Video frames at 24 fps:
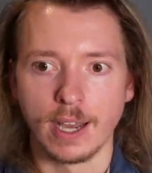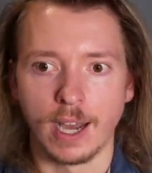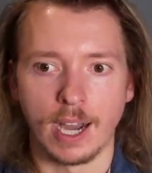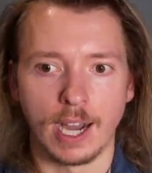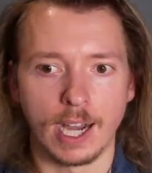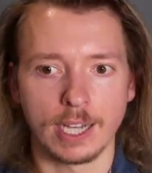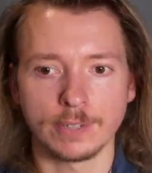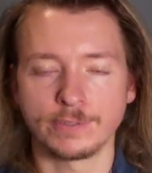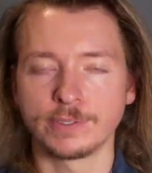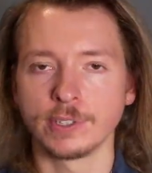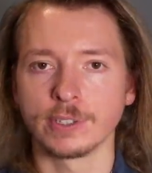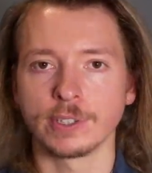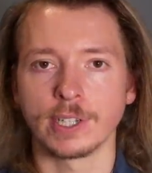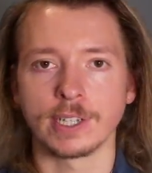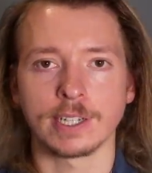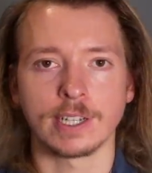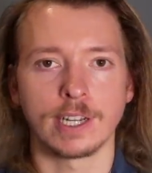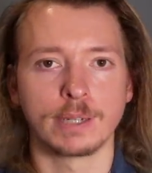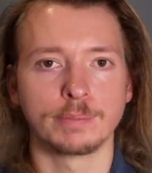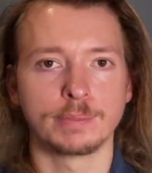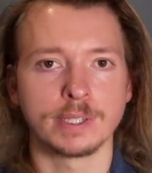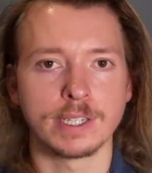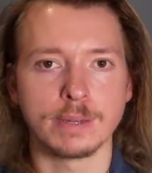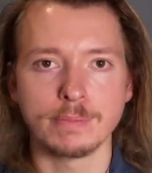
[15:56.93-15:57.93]
I feel like
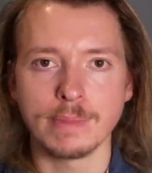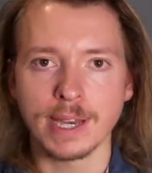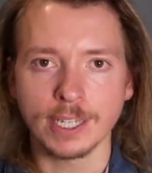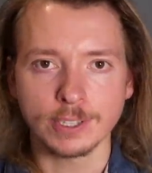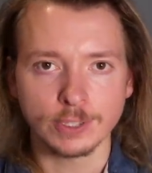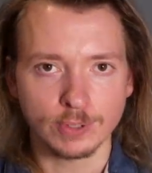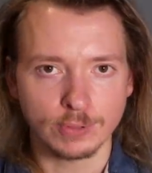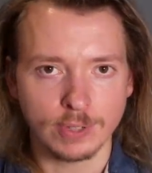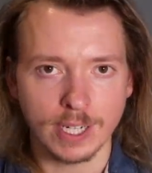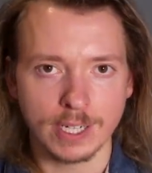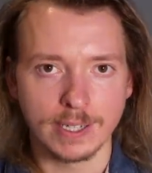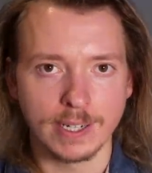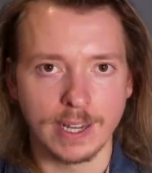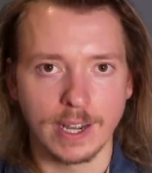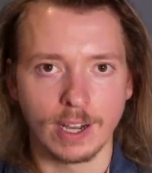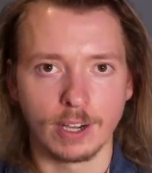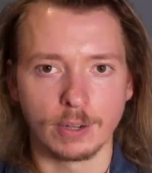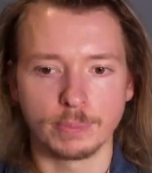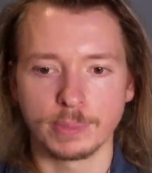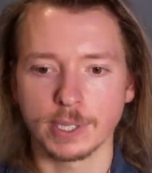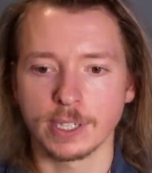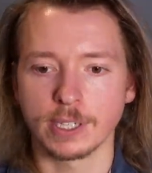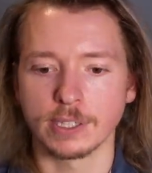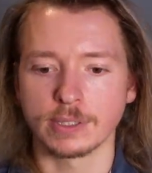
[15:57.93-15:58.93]
I'd be a mess right
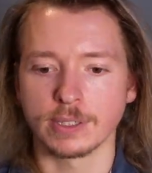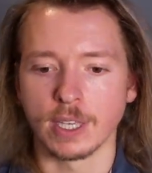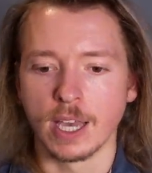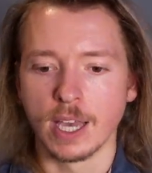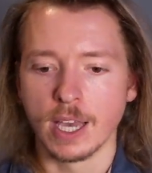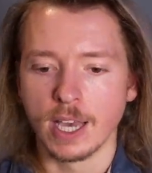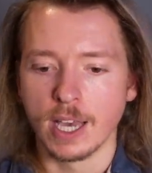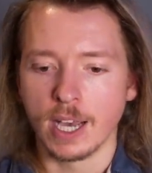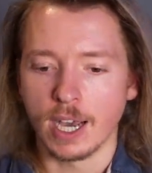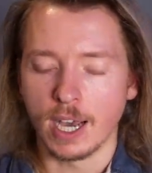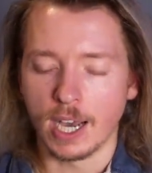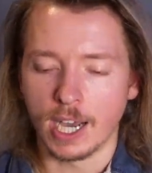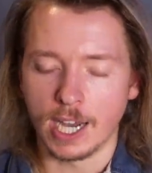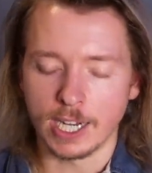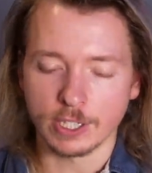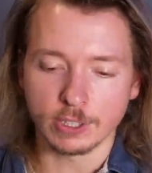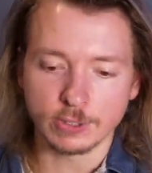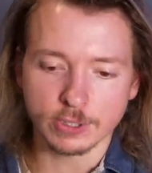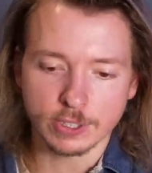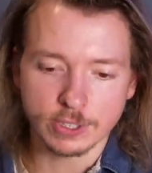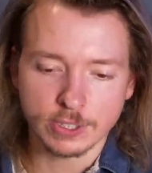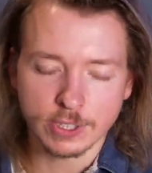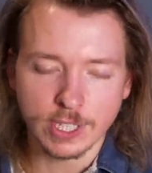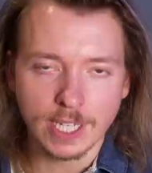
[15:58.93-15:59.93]
now because I
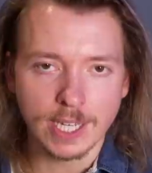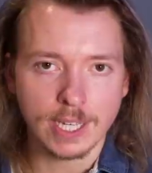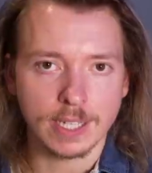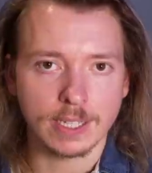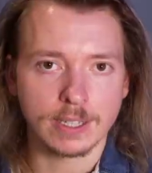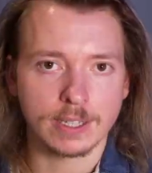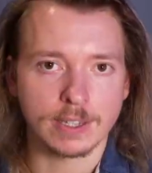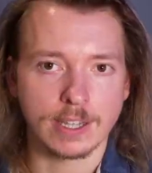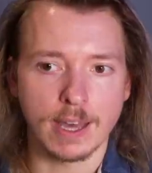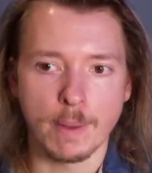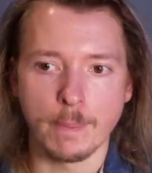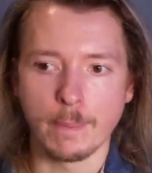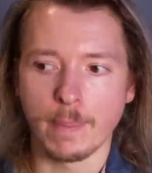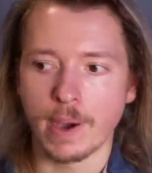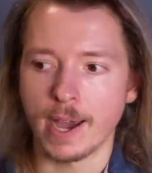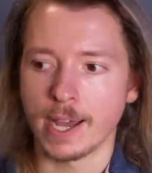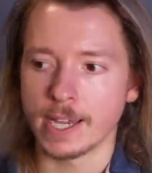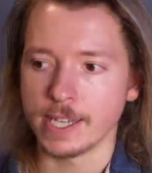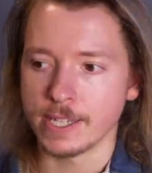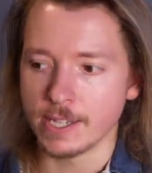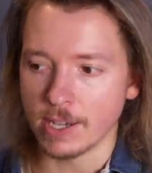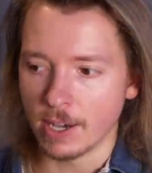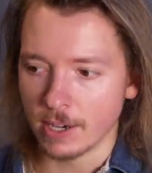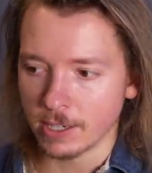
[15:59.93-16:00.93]
don't think that my
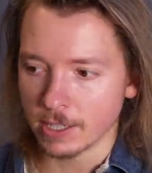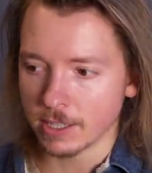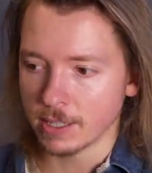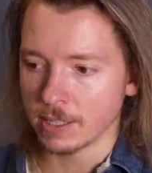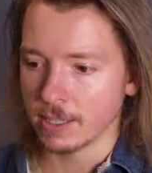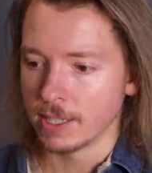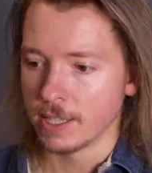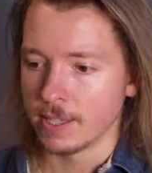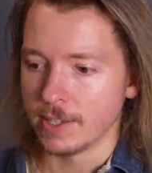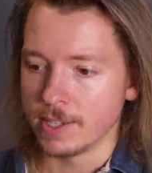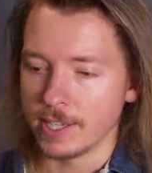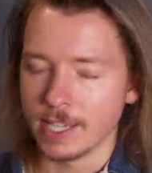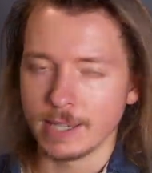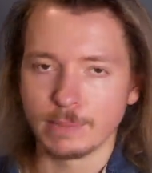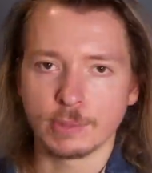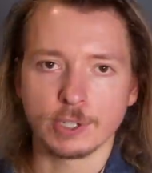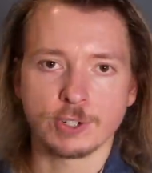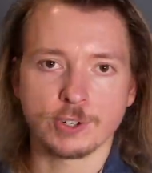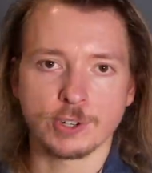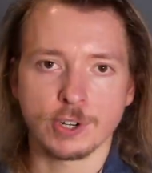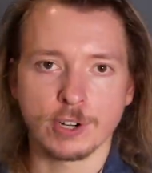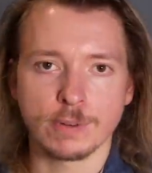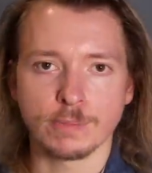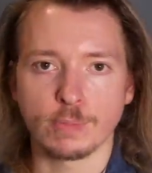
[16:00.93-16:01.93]
young
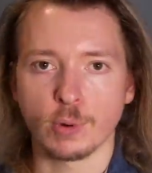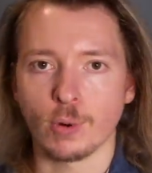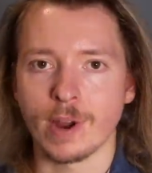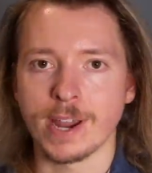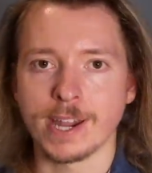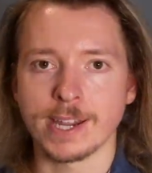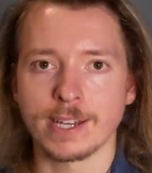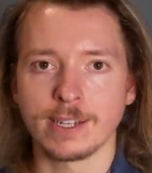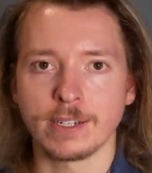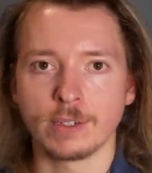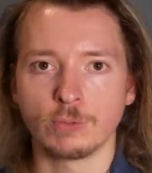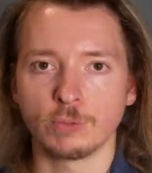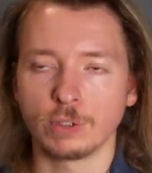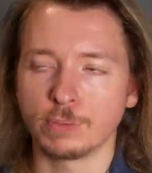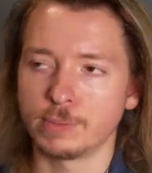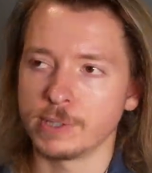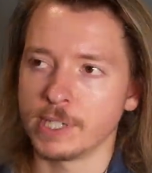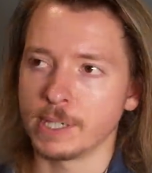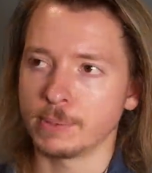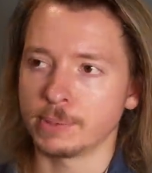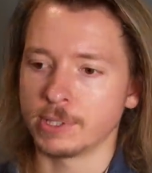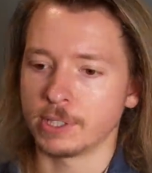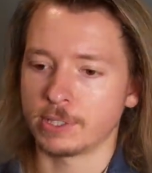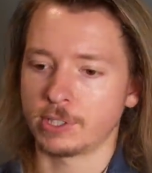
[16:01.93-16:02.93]
immature brain would
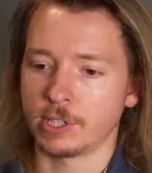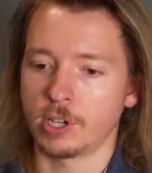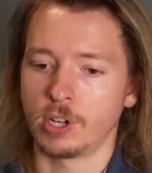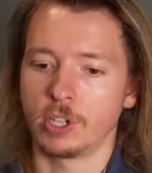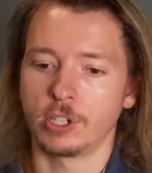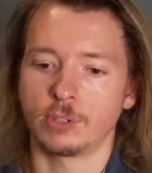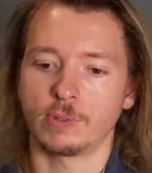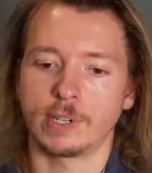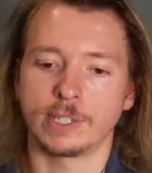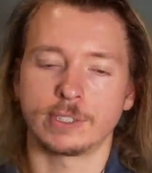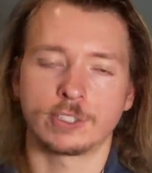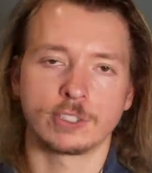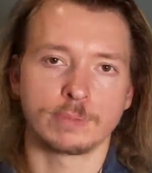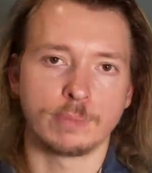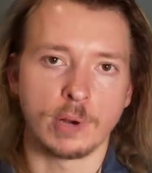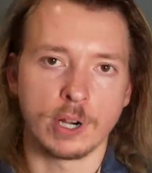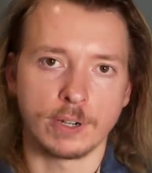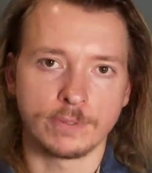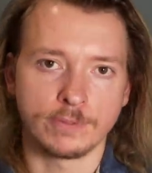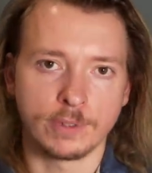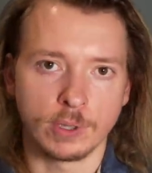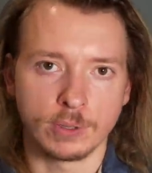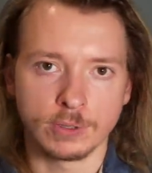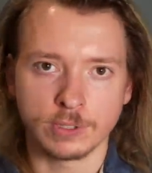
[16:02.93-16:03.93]
be able to tolerate
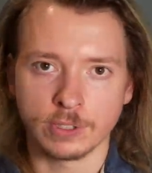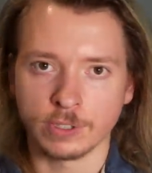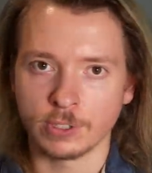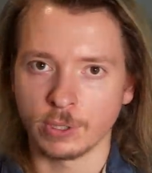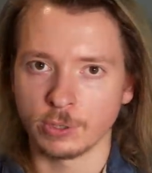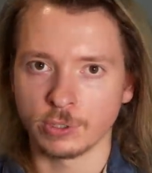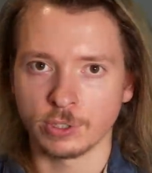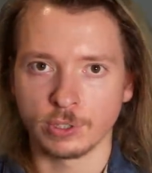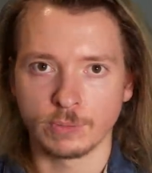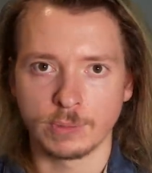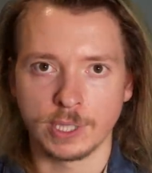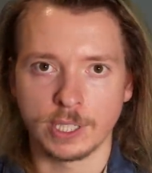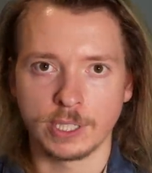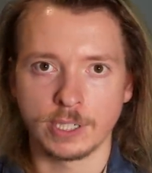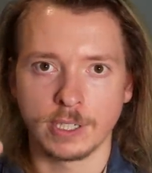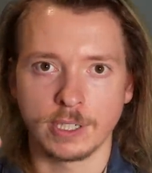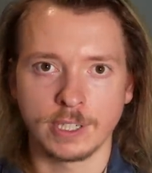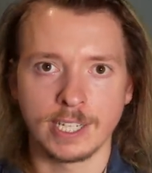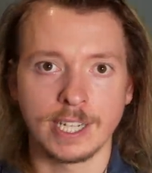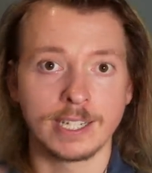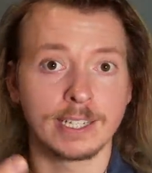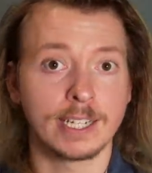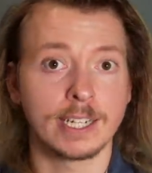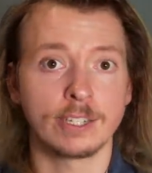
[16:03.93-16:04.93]
smartphones, social
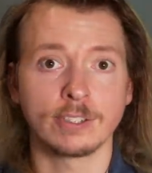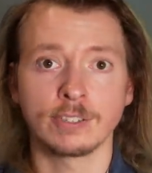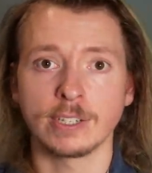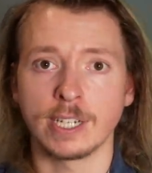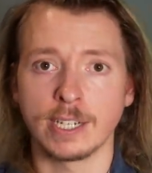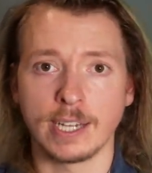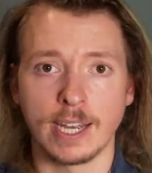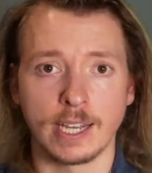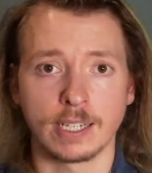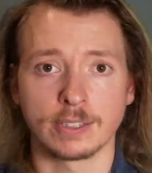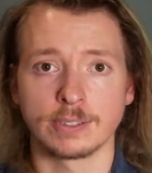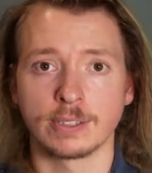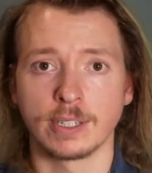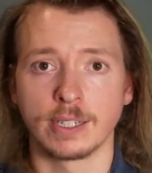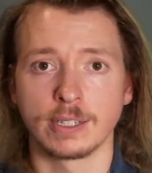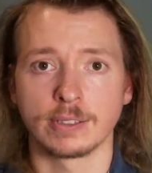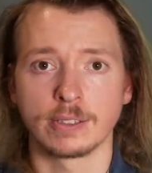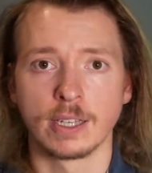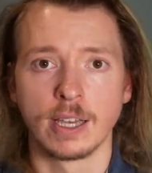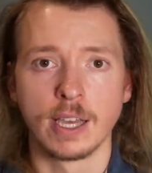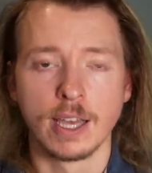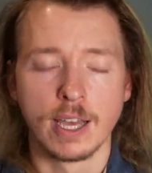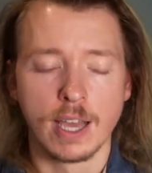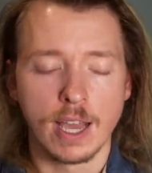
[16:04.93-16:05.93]
media, and internet access.